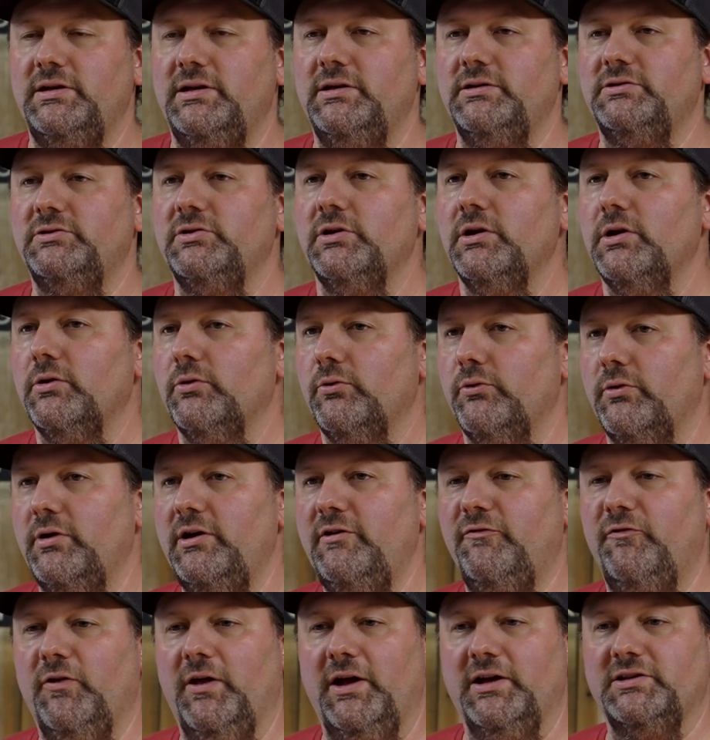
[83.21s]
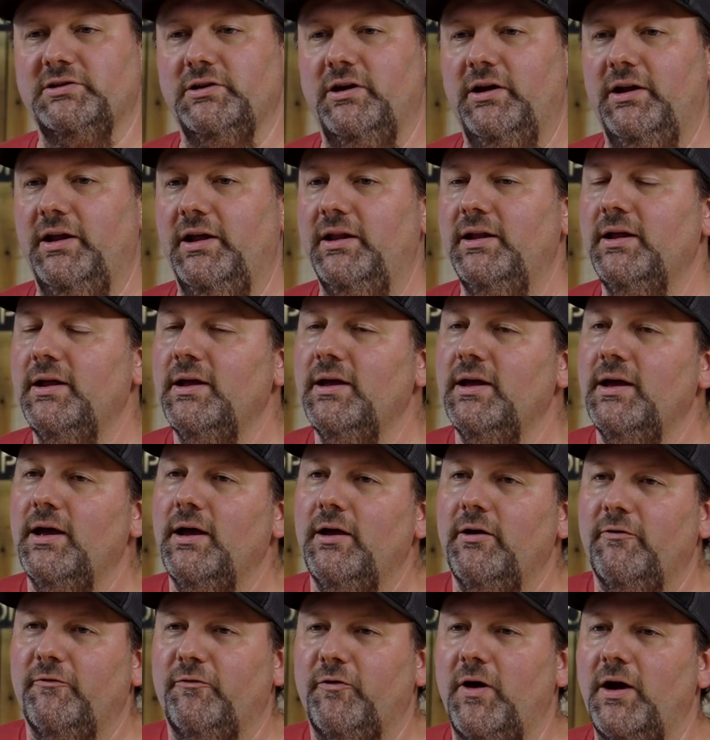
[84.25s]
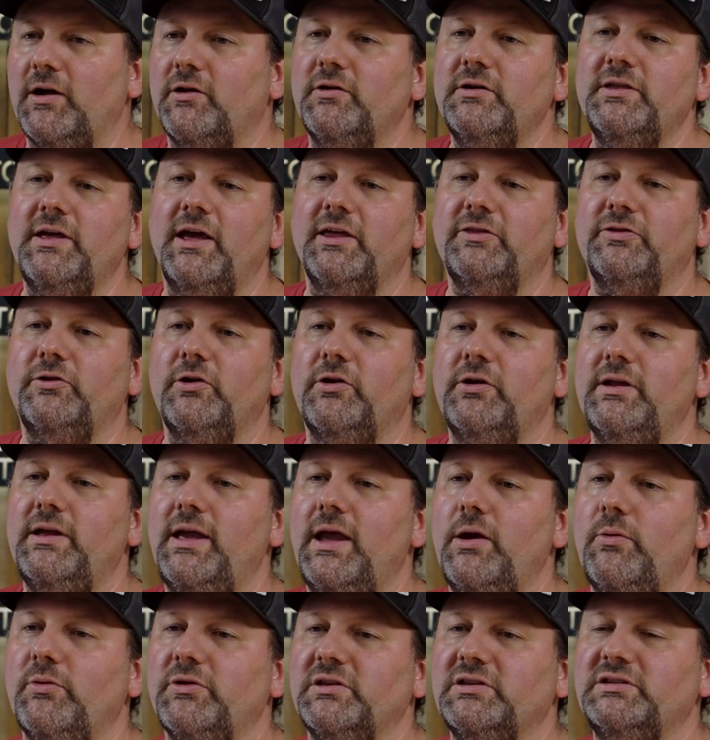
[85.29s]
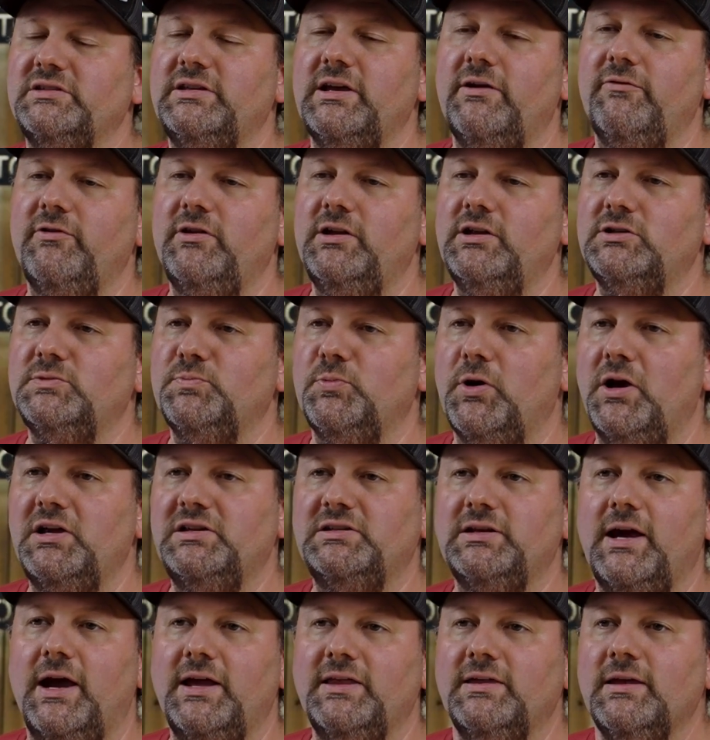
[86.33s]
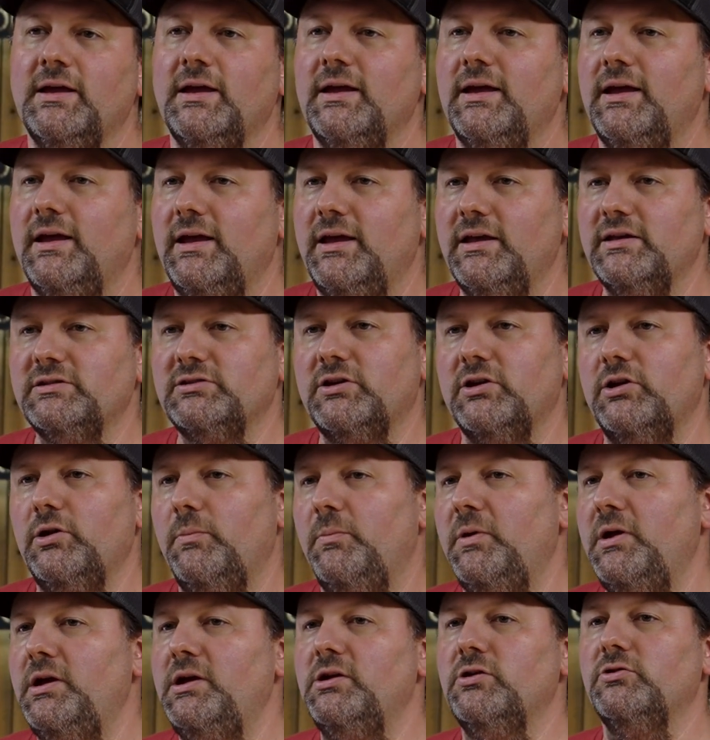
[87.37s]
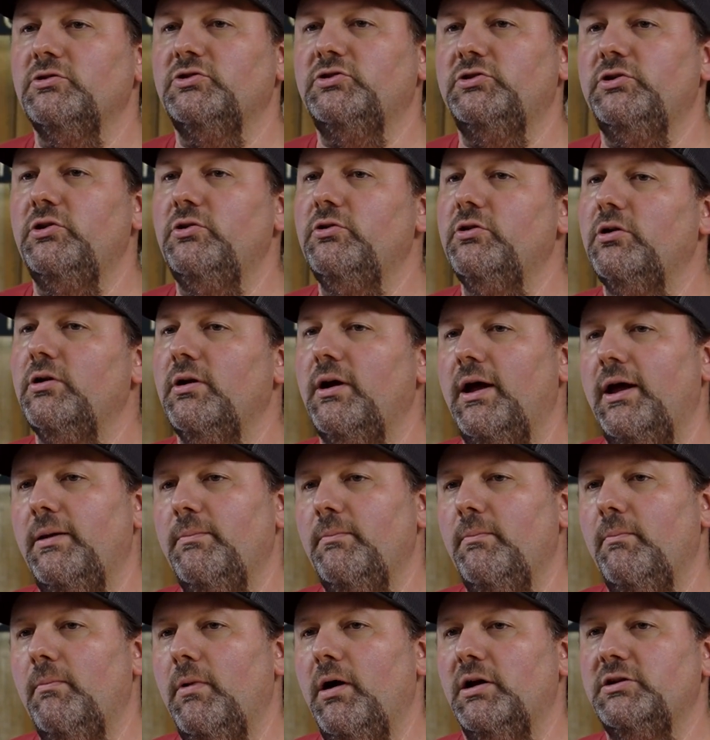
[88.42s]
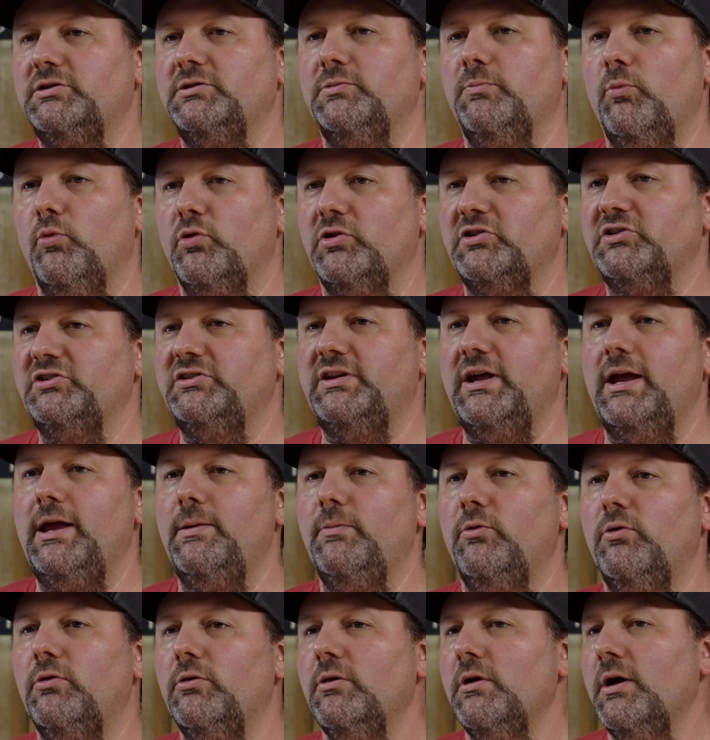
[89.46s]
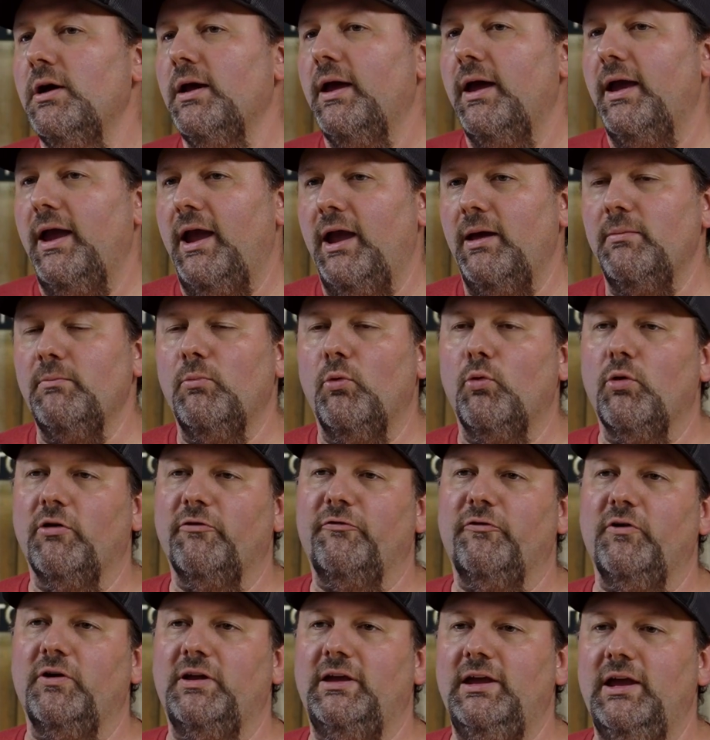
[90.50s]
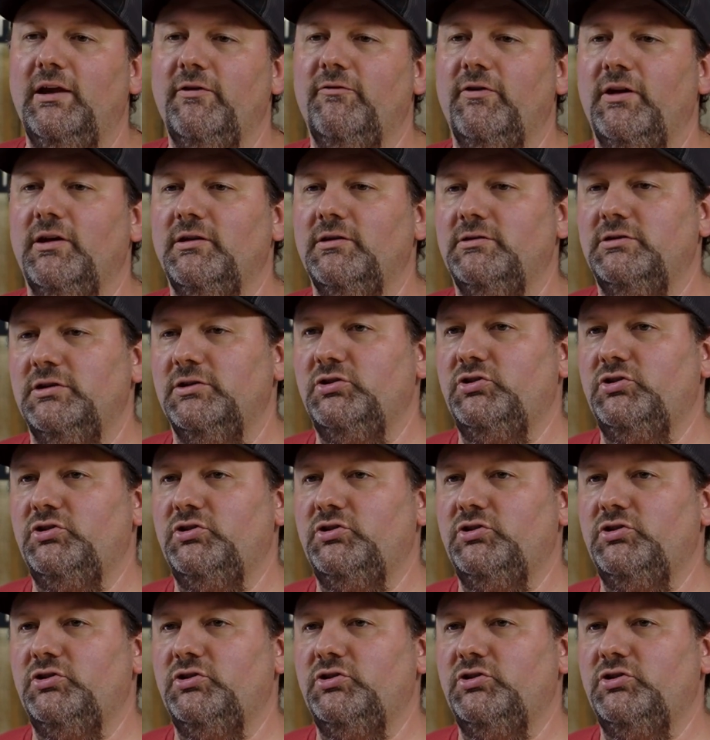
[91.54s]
inch reflex on it. Frankly, that 38 with a 7-inch brace height is going to be your shooter and much more stable and more forgiving to